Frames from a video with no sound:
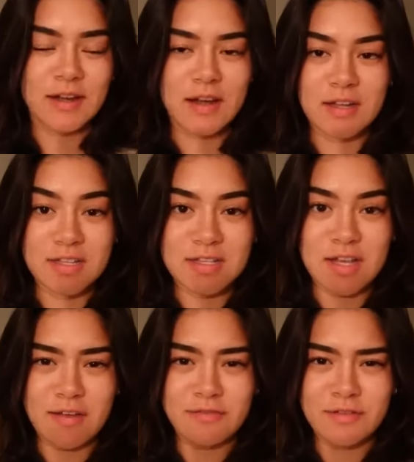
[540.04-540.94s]
on
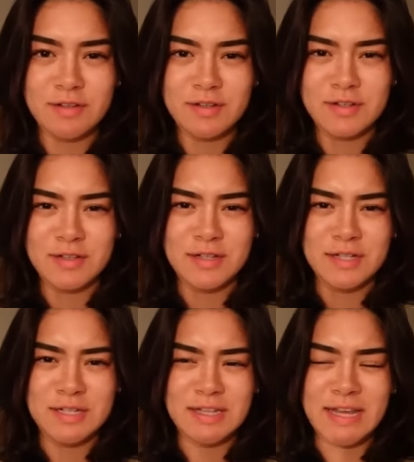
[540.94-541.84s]
stuff.
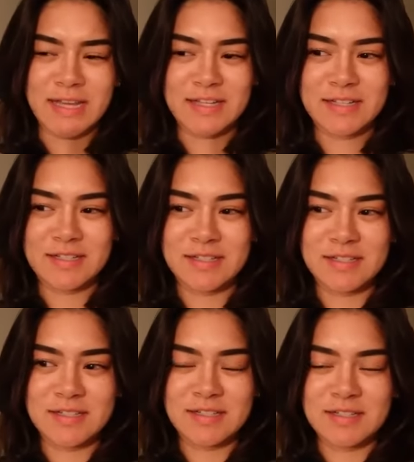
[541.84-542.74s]
Like
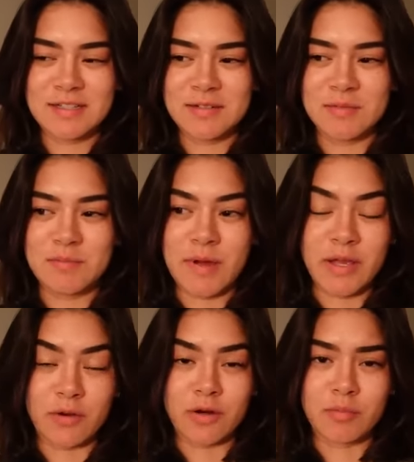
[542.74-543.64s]
my
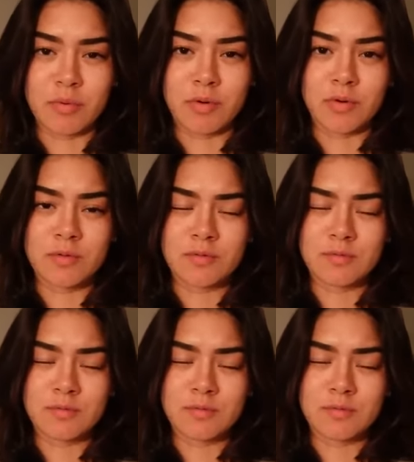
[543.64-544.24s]
yogurt bowl,